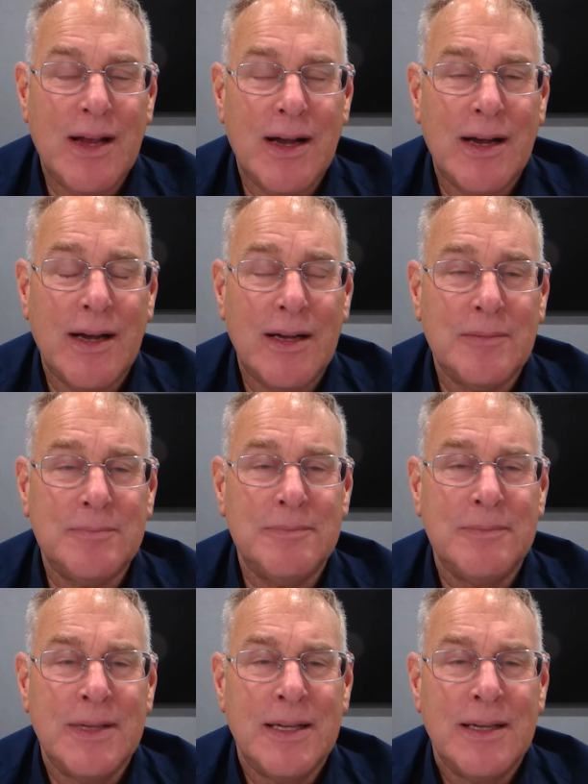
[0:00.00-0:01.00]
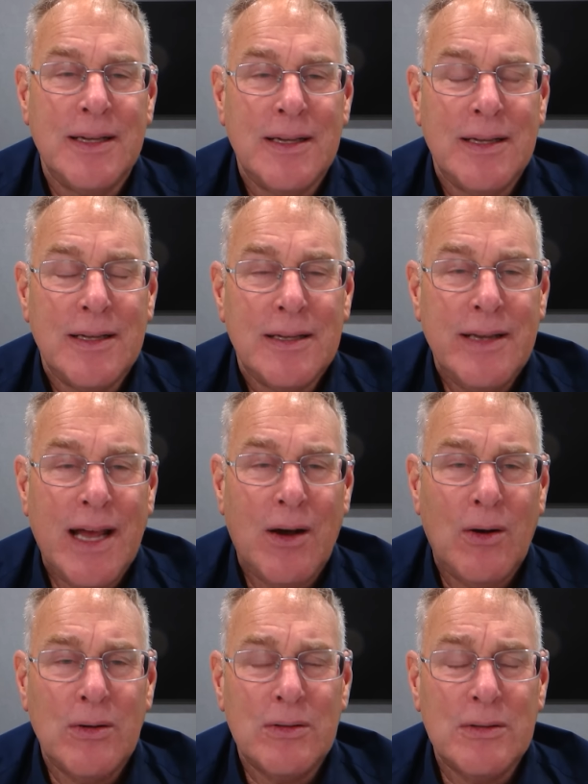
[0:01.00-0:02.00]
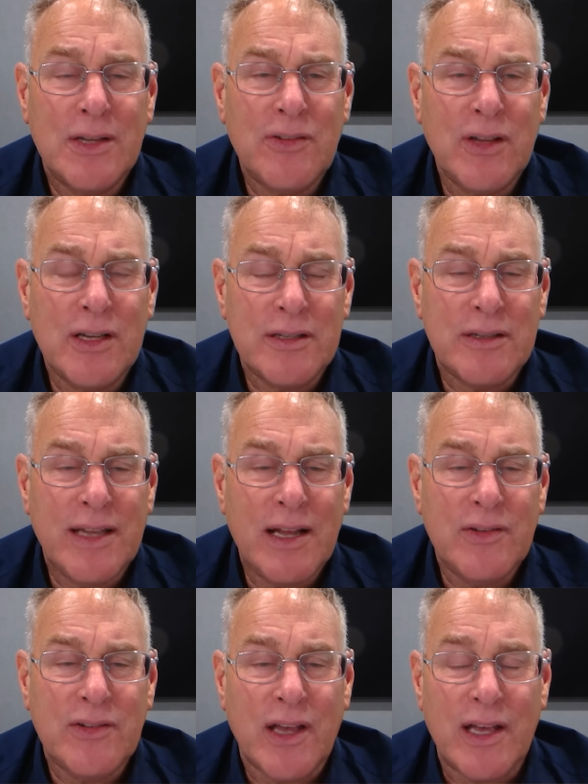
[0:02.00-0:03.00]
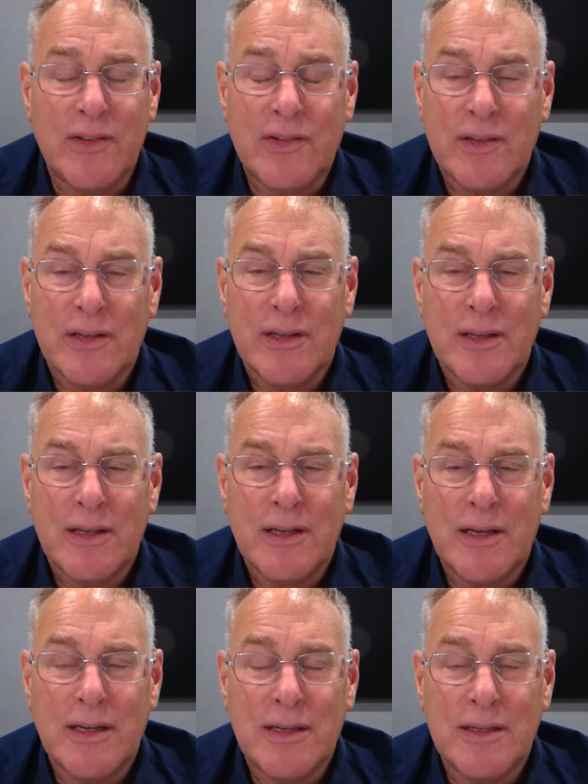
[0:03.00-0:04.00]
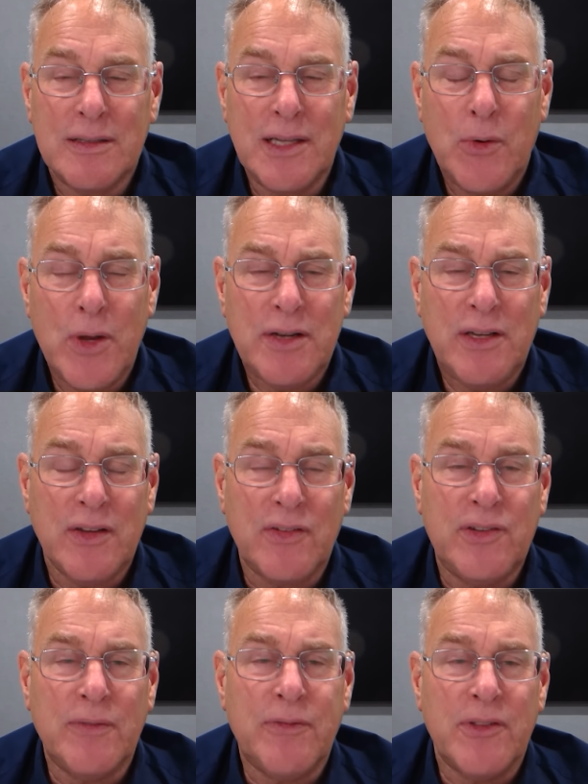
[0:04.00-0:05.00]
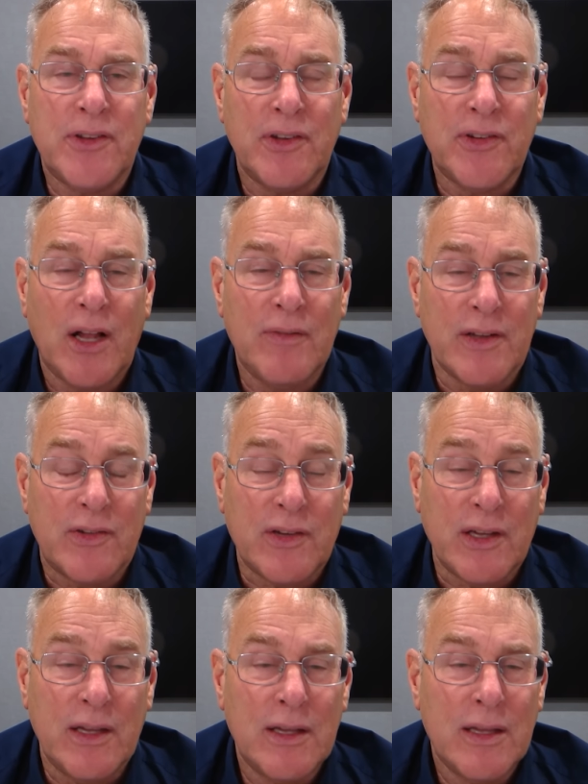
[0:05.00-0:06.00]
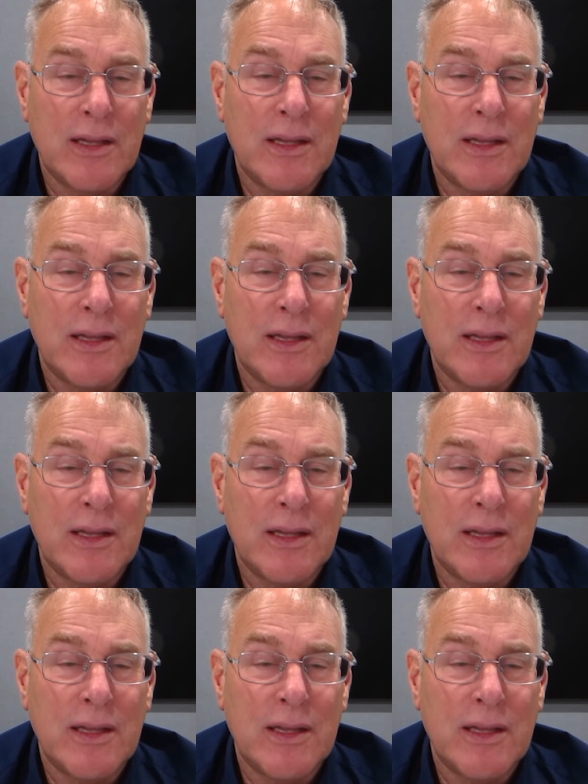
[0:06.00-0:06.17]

Um, now, let's look at the downsides. Uh, liquidity is different than solvency.